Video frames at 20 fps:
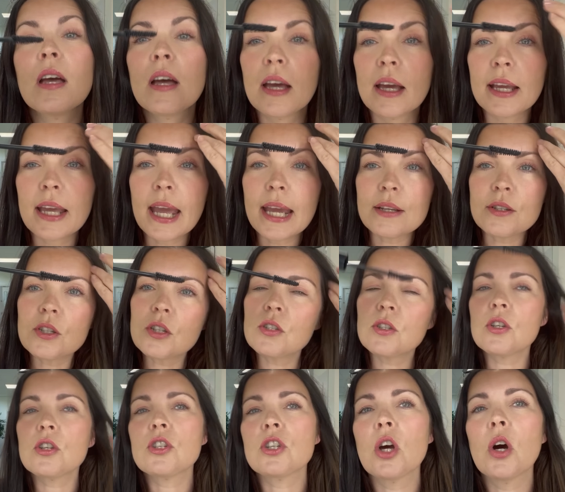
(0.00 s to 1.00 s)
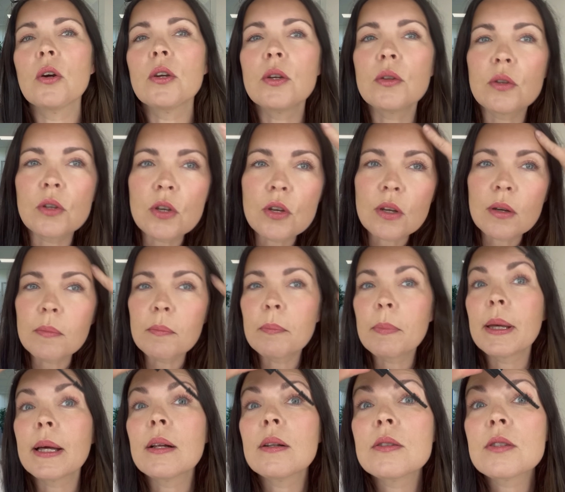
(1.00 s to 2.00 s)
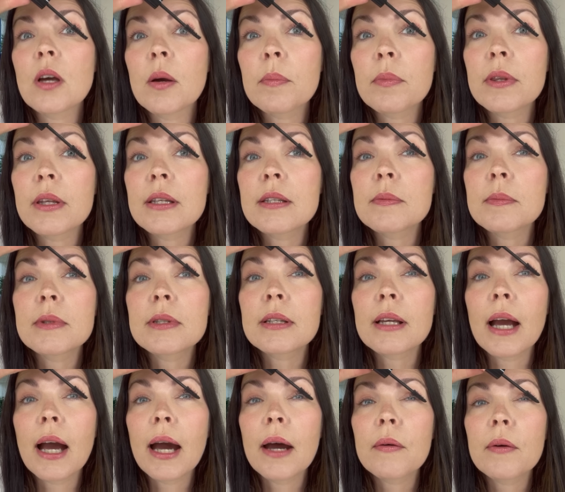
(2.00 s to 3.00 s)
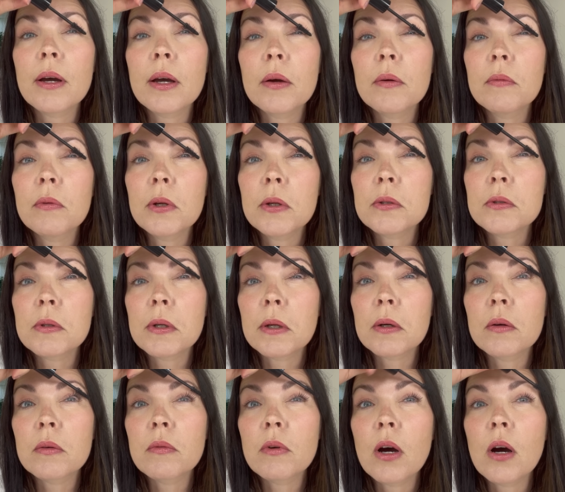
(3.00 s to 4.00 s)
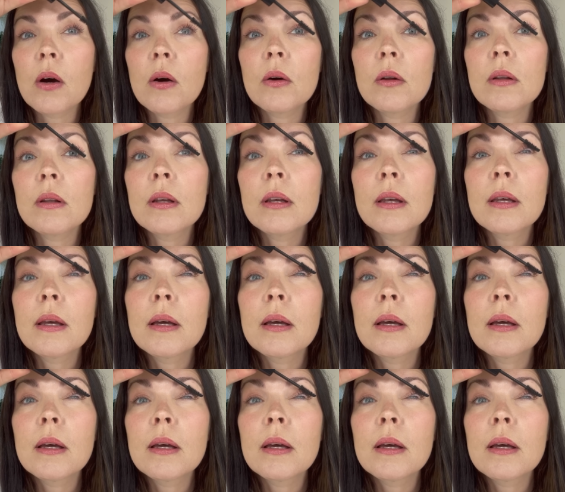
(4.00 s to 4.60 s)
Again, just to show you that you can build up this mascara. Brute Wriggle Roll.